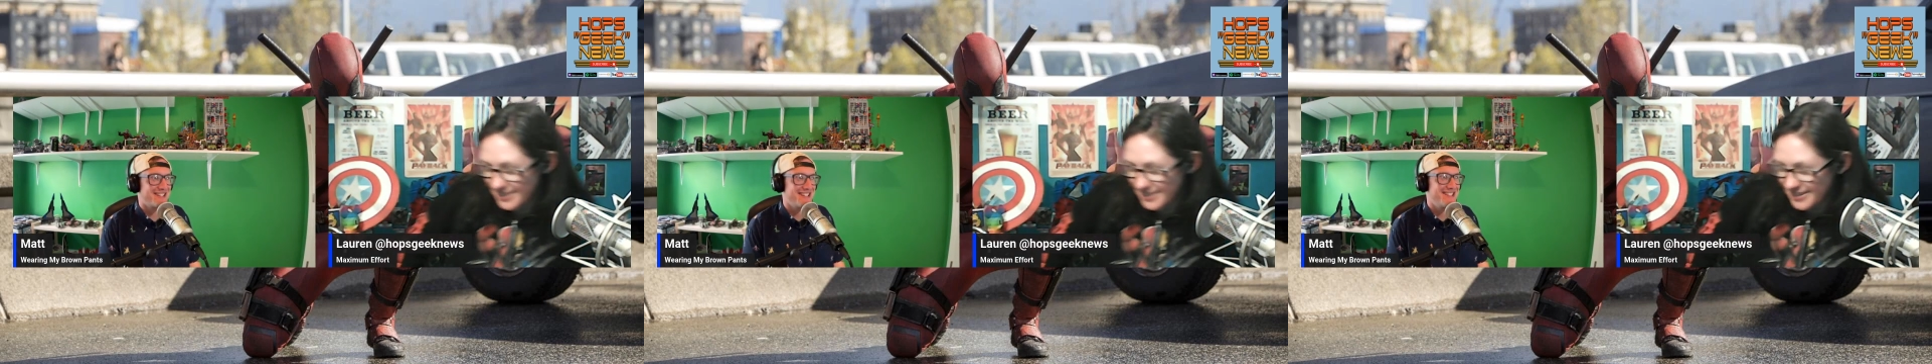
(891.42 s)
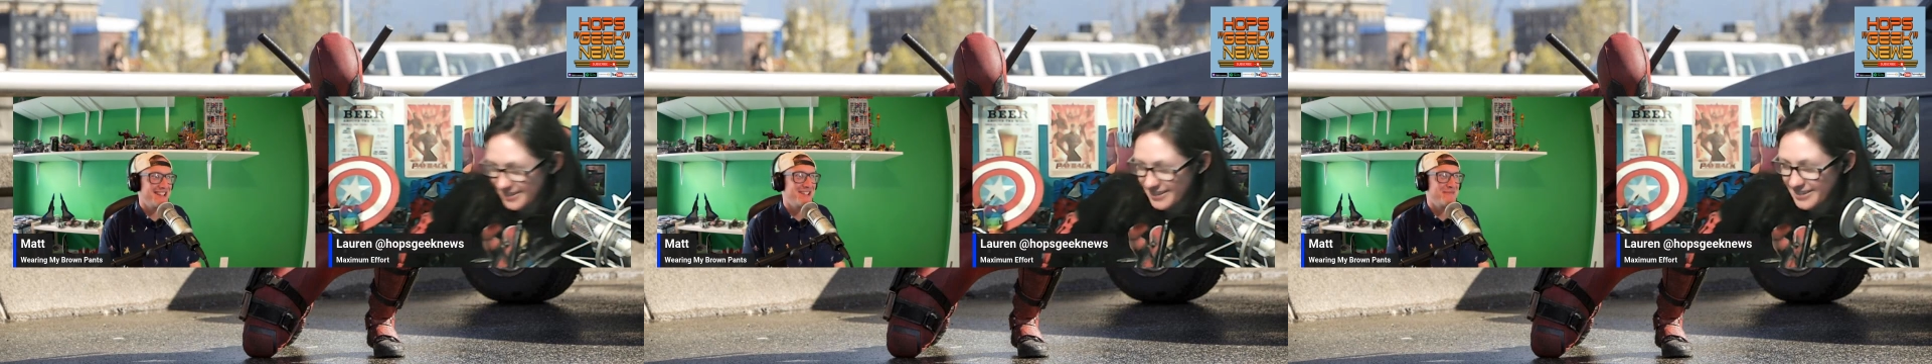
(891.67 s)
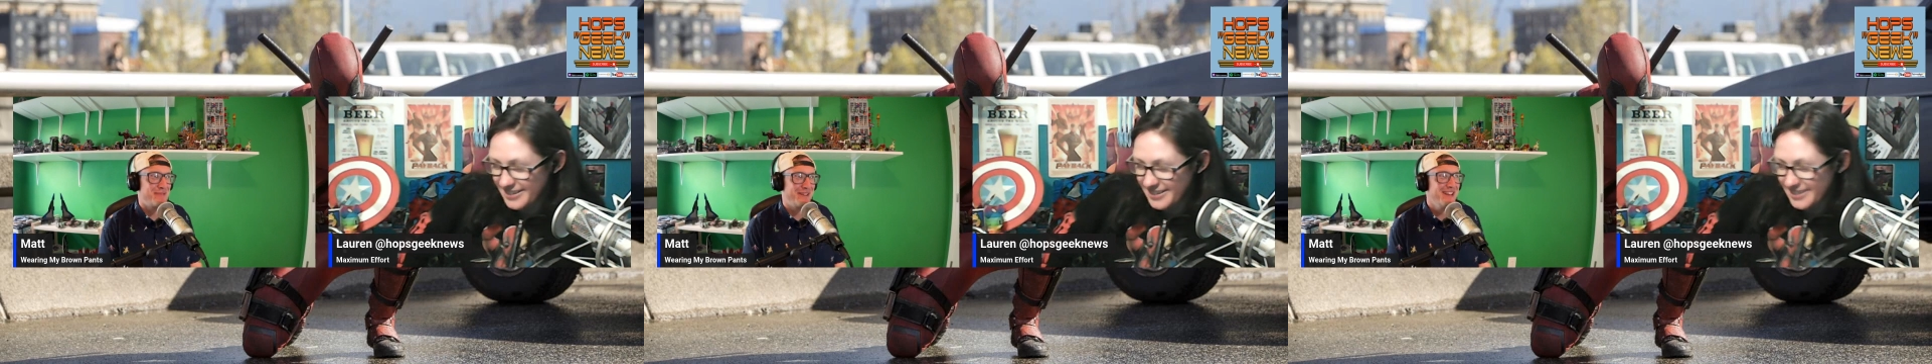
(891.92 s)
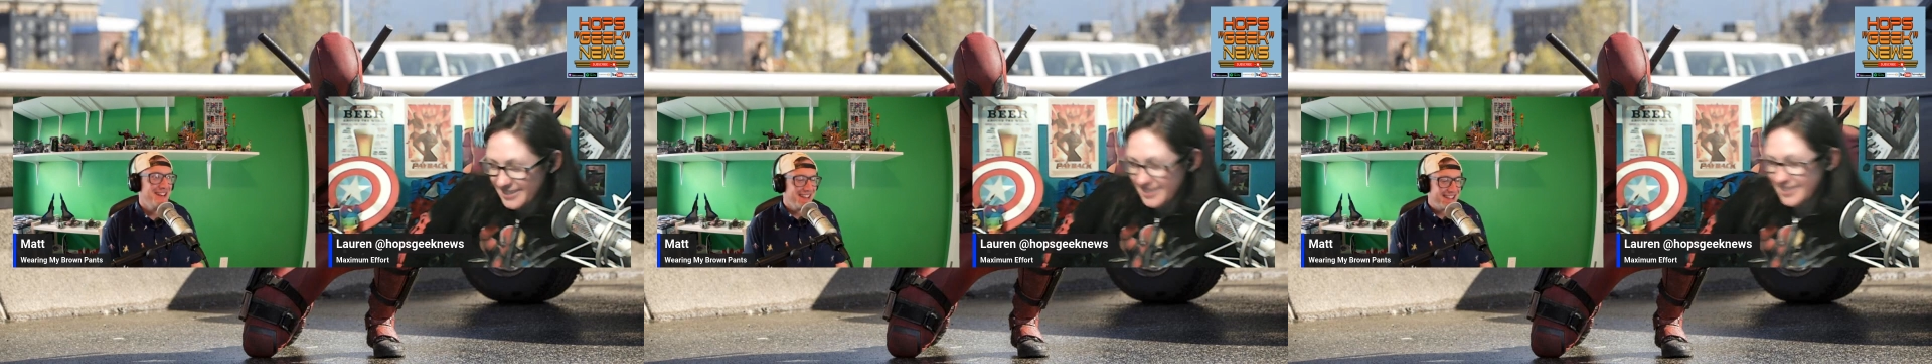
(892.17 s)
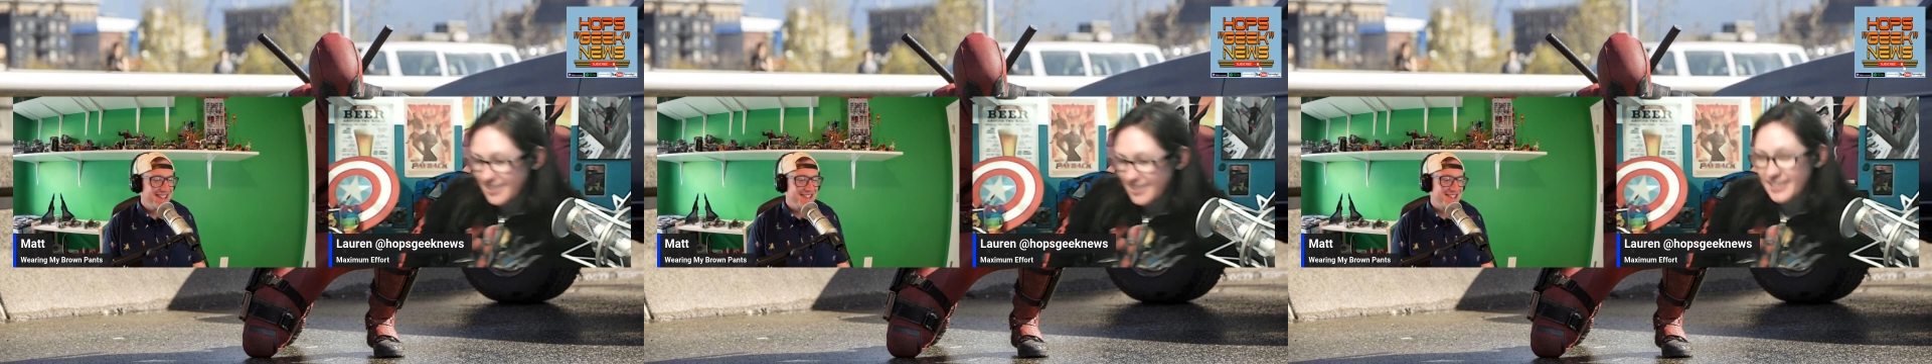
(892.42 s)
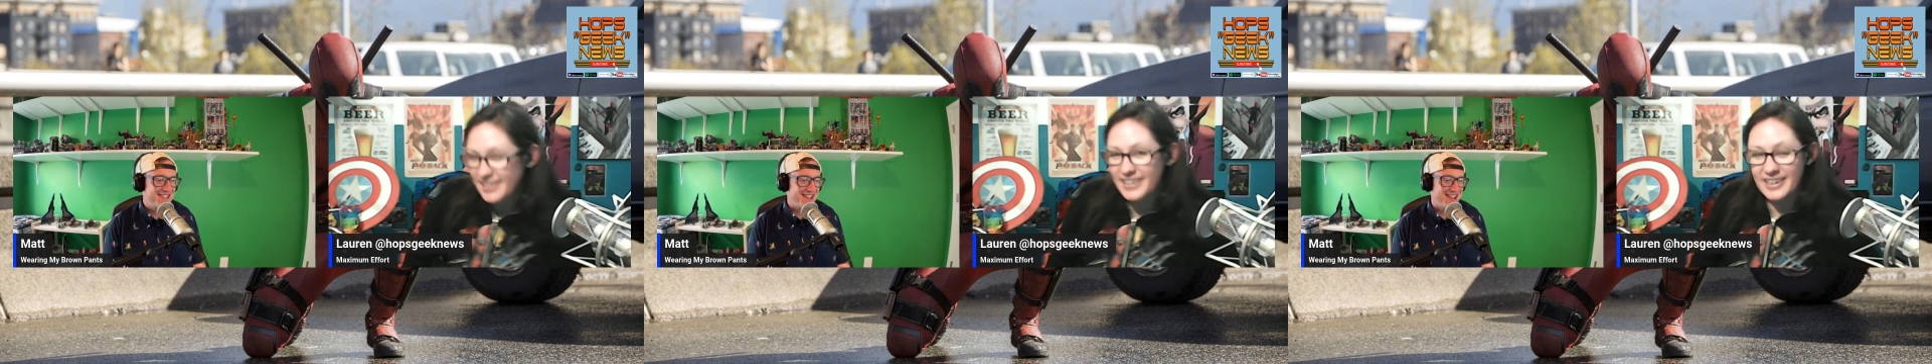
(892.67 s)
going to say he,
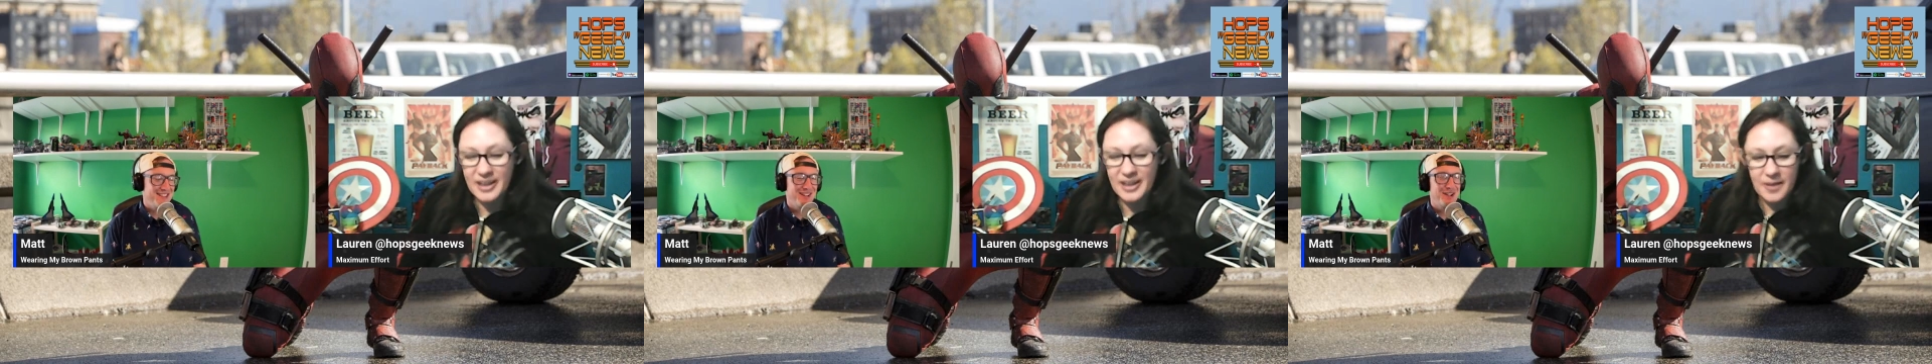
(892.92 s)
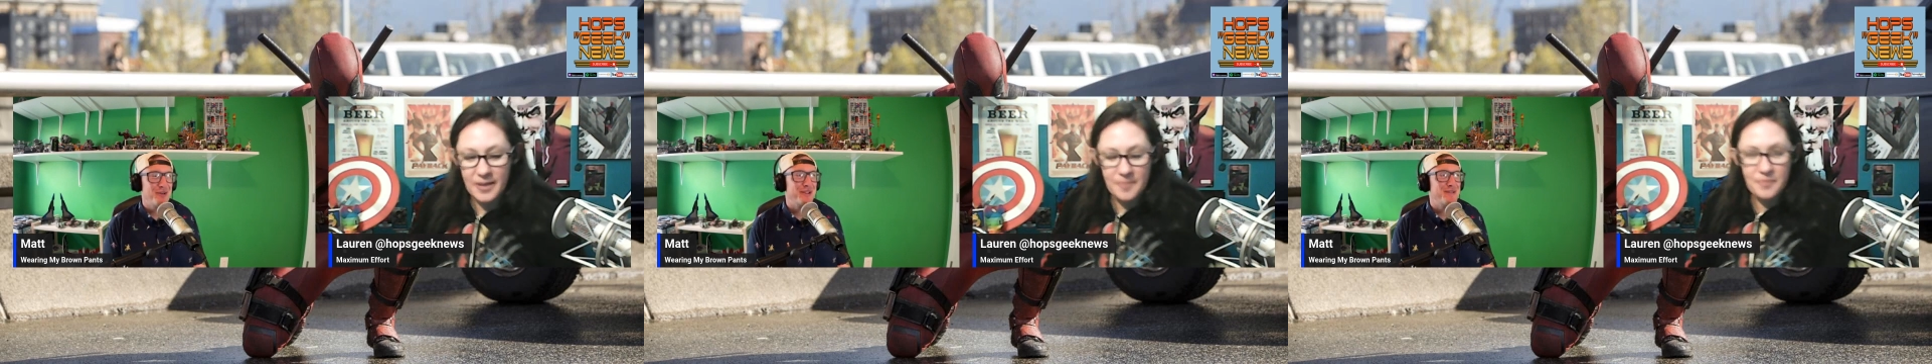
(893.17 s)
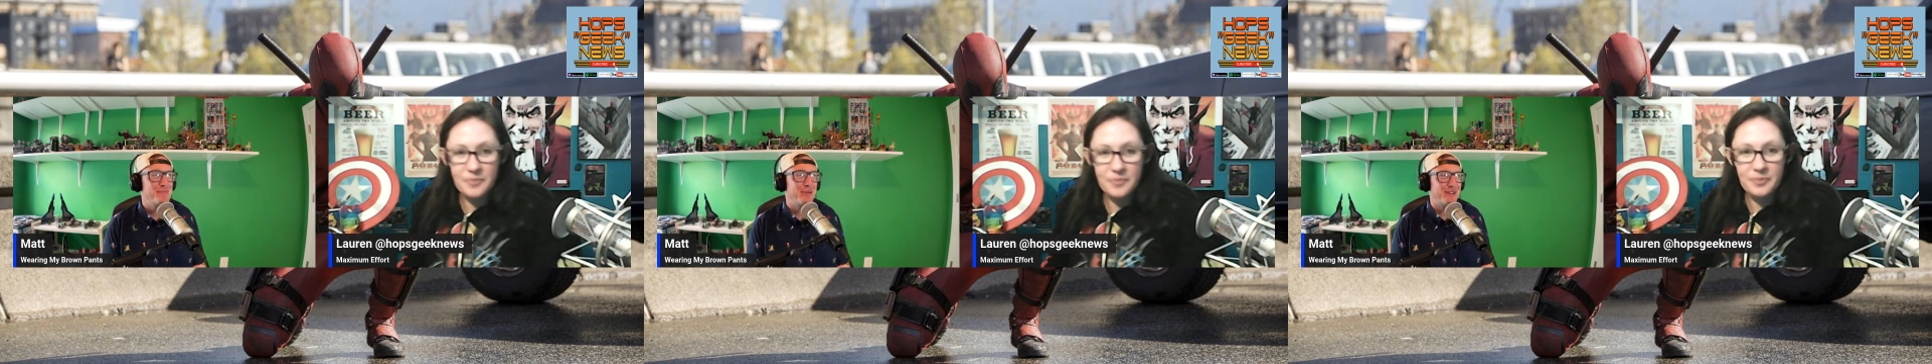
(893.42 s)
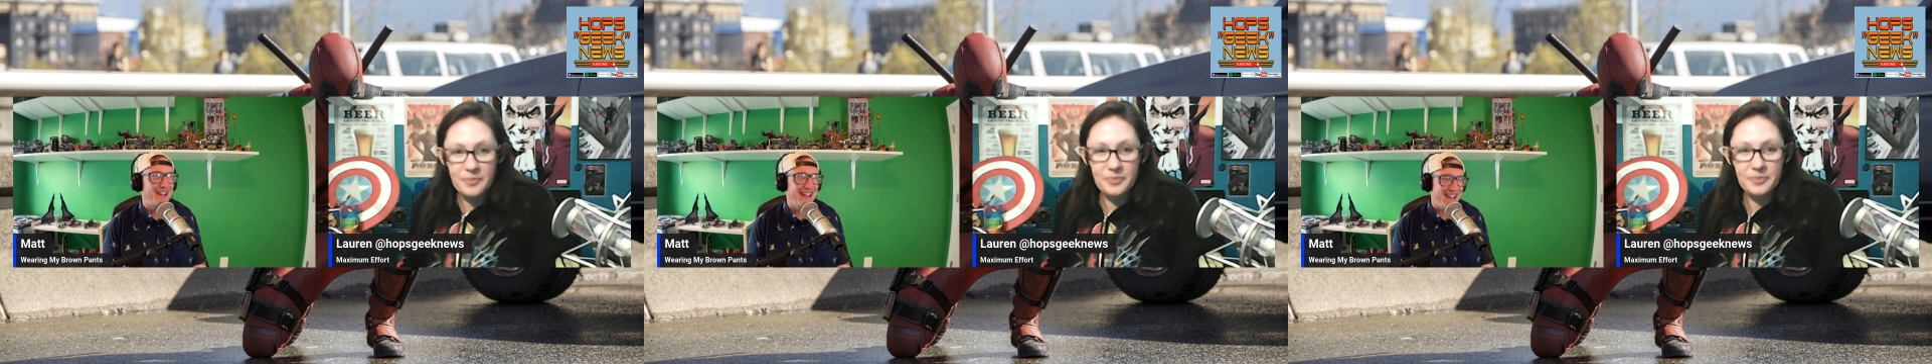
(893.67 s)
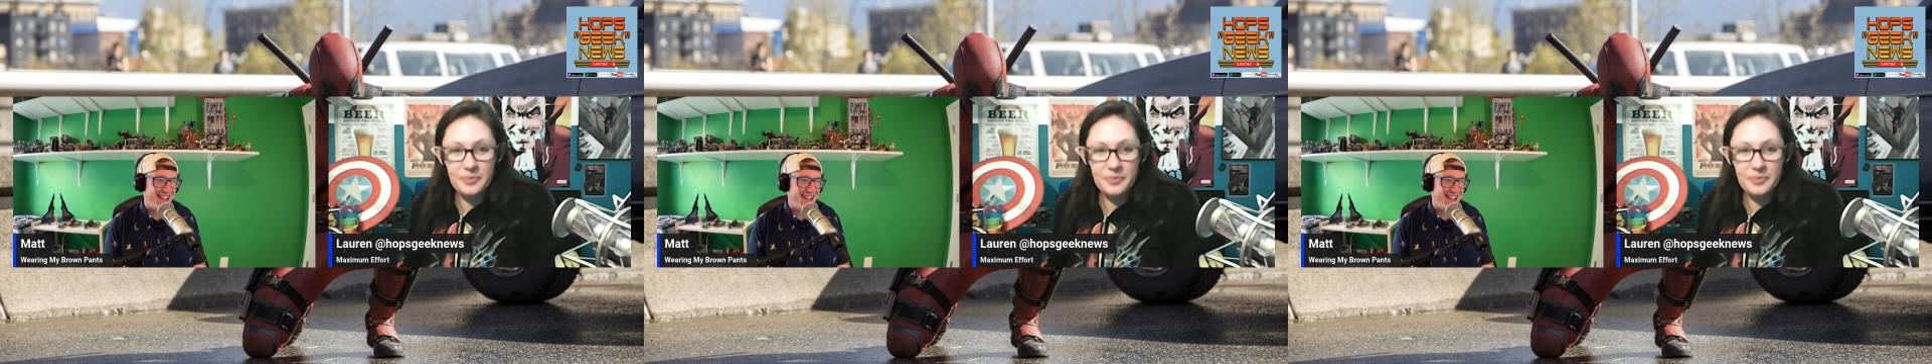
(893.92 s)
he's in the Loki play.